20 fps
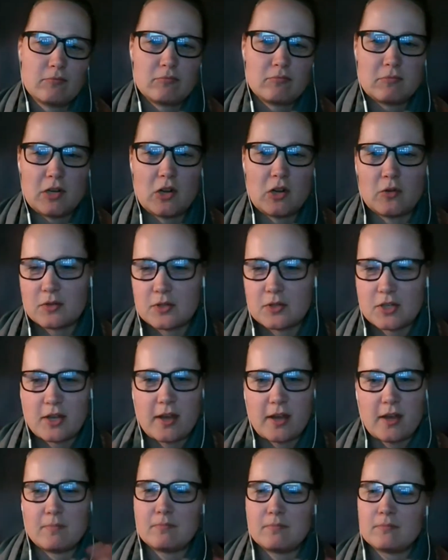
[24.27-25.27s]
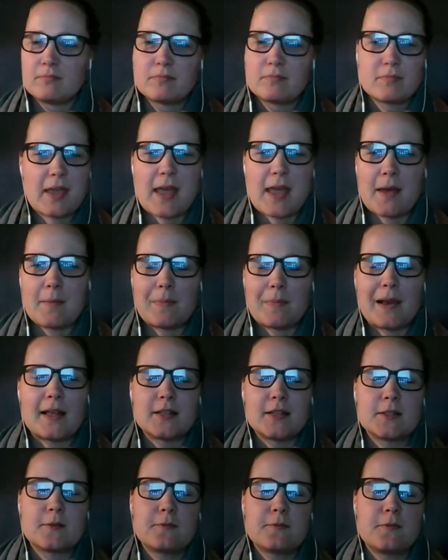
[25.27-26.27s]
long-term care
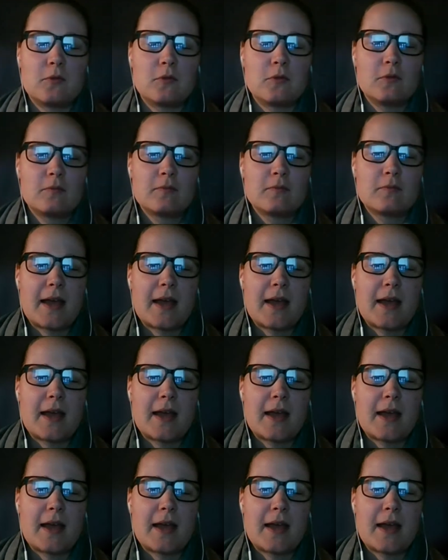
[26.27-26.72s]
plans for